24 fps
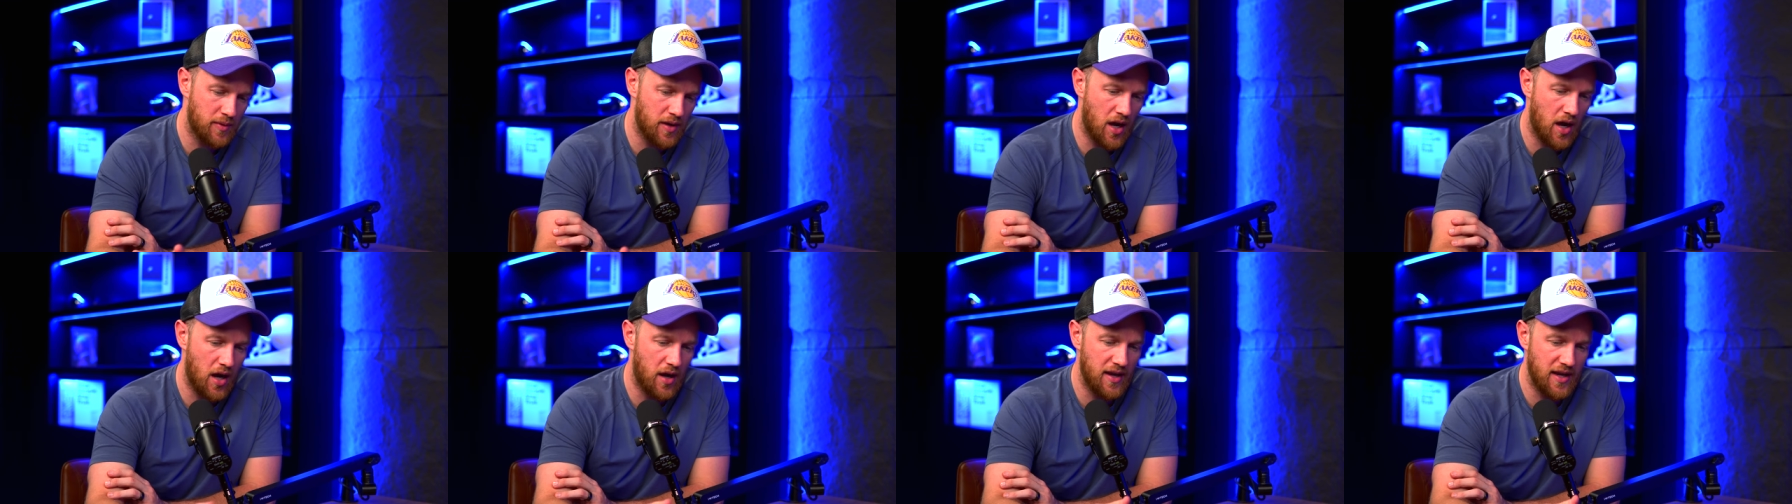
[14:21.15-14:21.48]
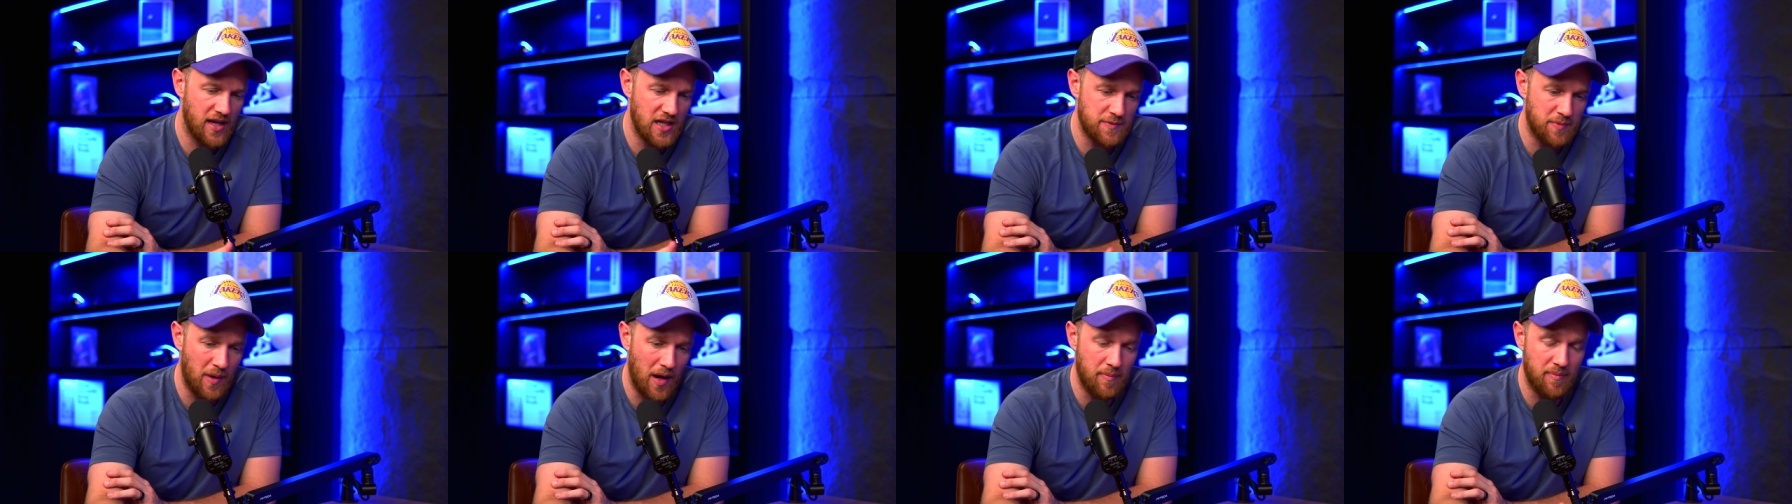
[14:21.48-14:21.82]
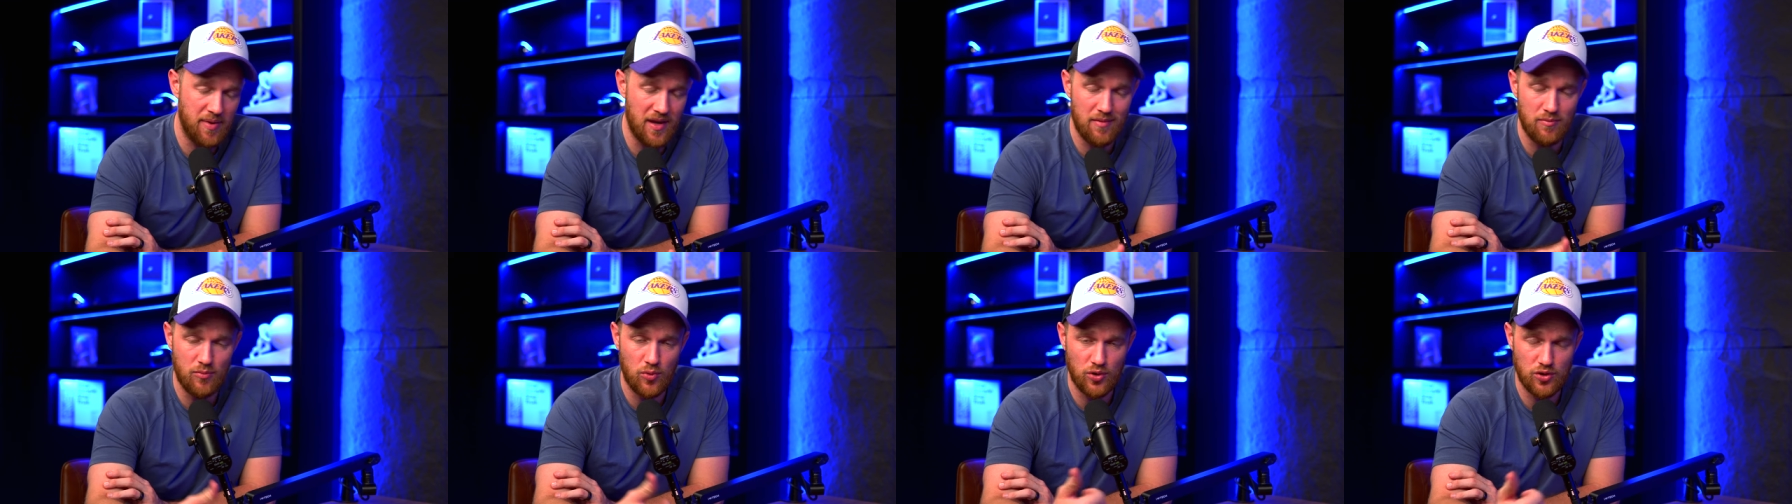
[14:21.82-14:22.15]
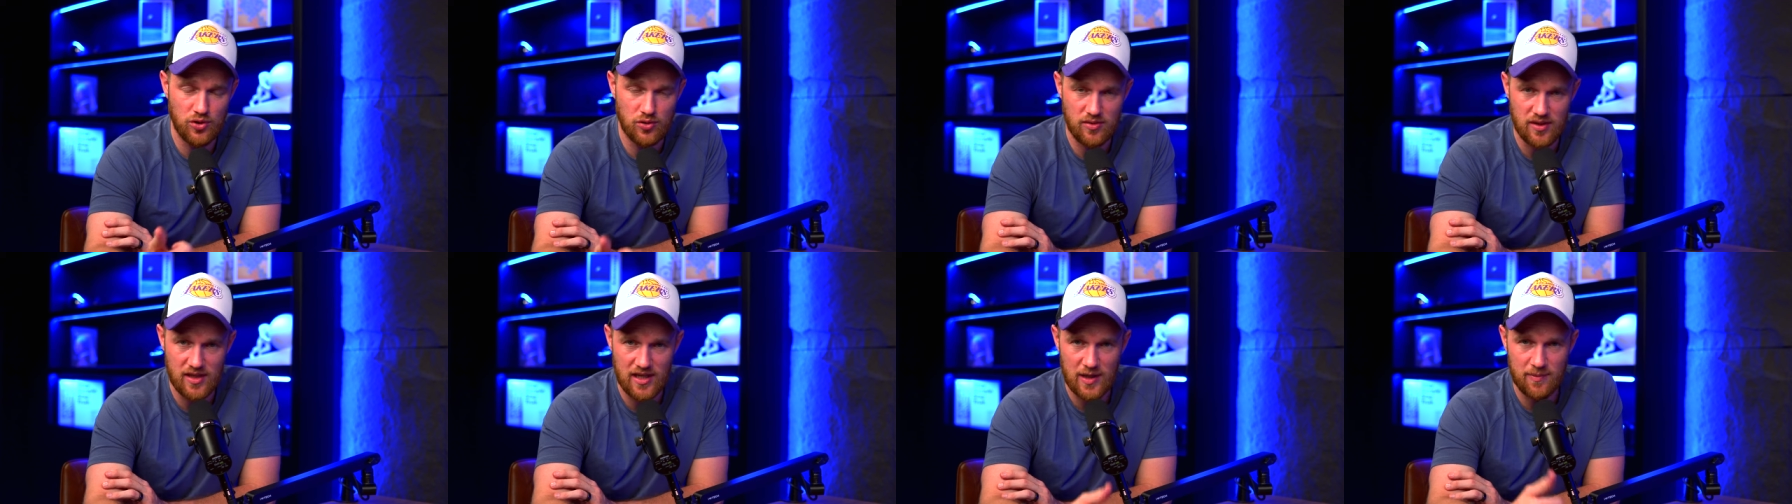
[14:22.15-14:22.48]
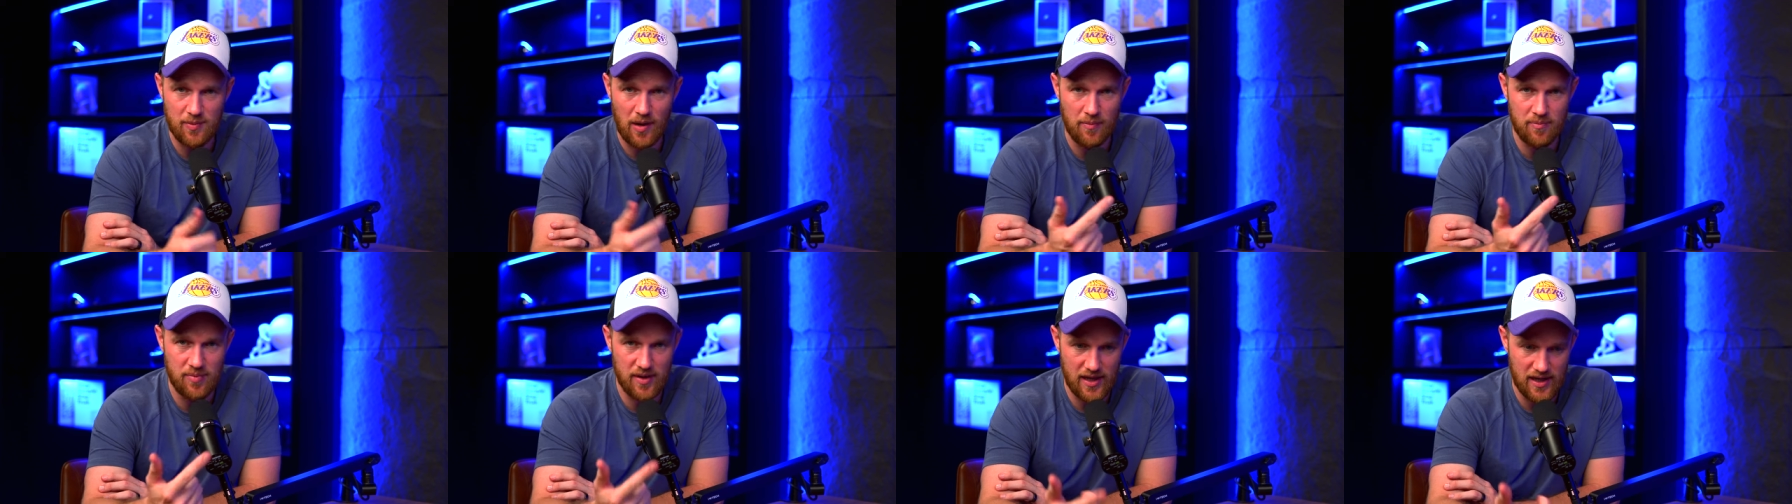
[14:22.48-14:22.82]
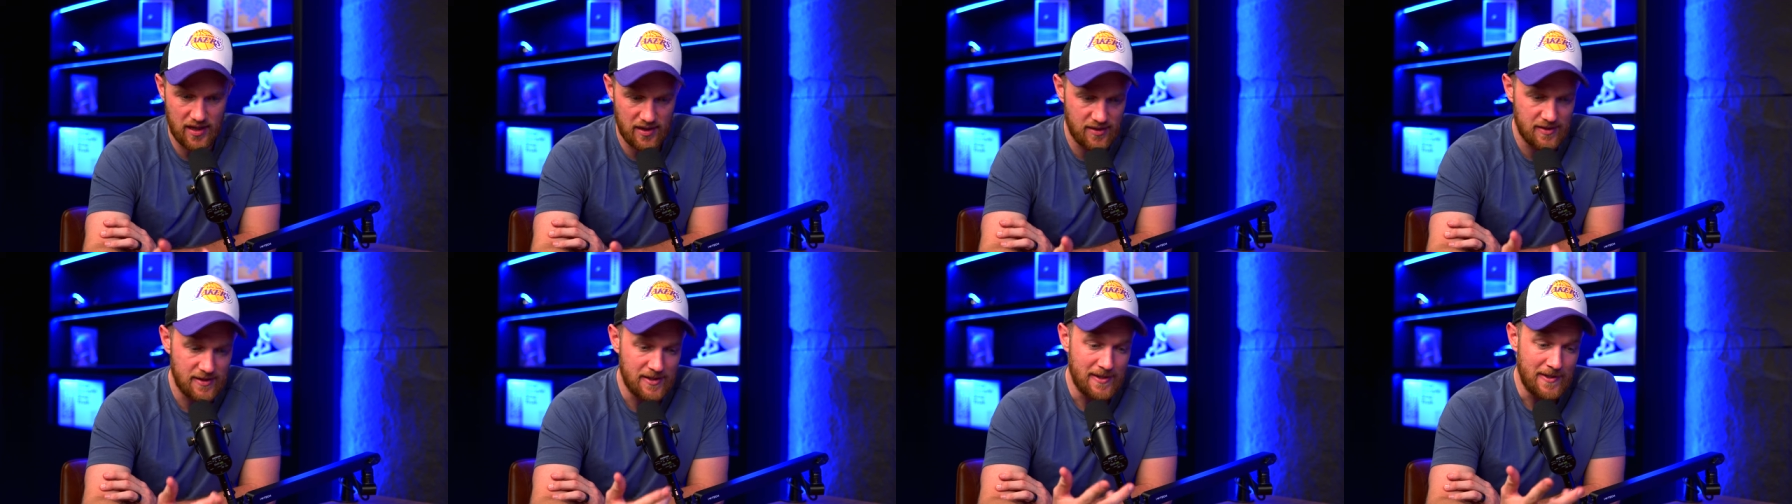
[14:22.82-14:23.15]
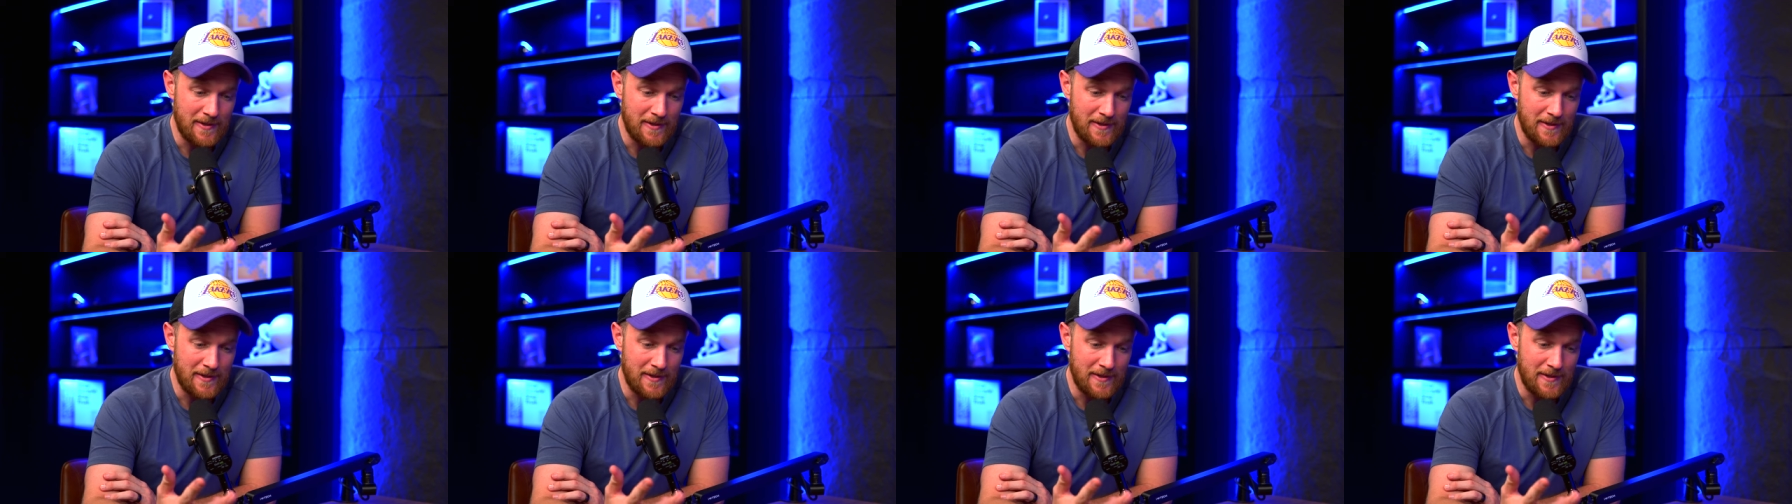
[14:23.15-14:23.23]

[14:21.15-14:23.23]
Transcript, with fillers: we are is by being more unique, by being